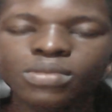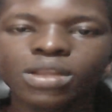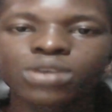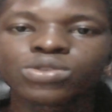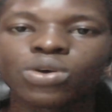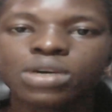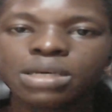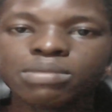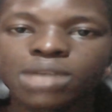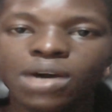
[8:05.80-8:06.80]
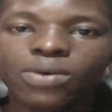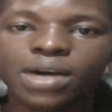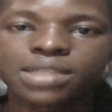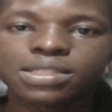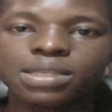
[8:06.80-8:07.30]
Your aim now
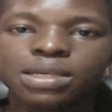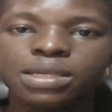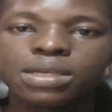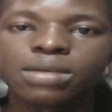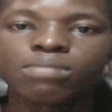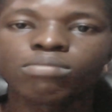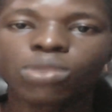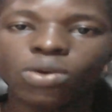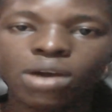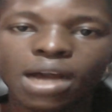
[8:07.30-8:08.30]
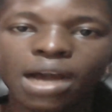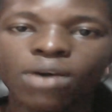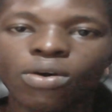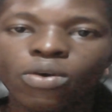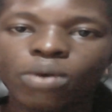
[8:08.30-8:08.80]
as a blogger
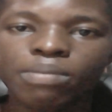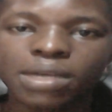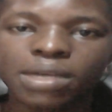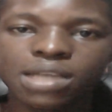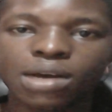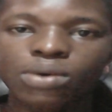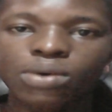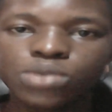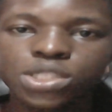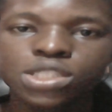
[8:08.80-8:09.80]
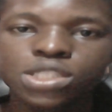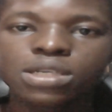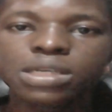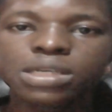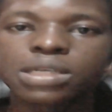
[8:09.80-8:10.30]
or webmaster, which
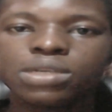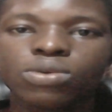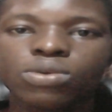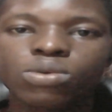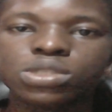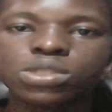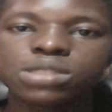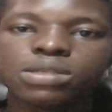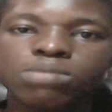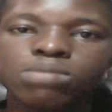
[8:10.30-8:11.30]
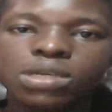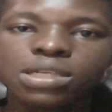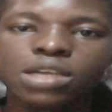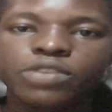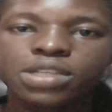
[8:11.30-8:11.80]
the Google is displaying
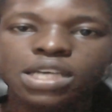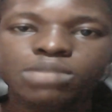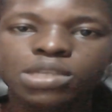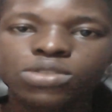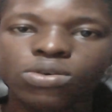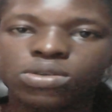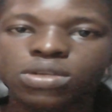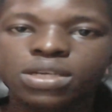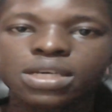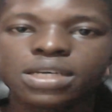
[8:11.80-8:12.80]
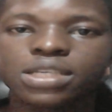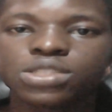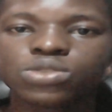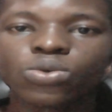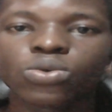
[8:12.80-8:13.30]
advertisement on, is
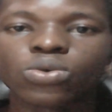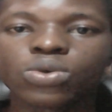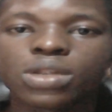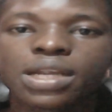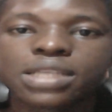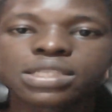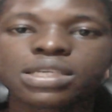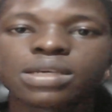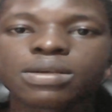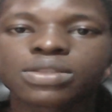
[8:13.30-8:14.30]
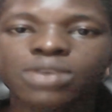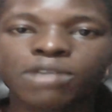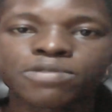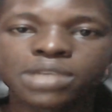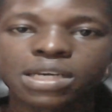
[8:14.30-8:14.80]
to let traffic